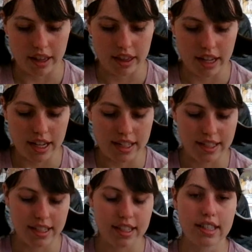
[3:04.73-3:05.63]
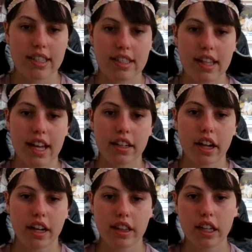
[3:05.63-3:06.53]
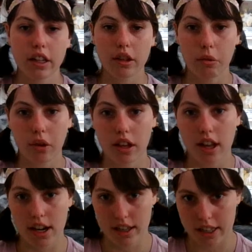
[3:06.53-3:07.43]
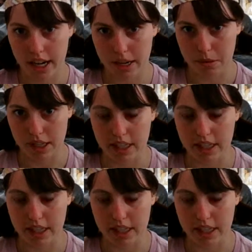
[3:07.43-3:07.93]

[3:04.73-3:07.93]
the thing is that I think a lot of the times,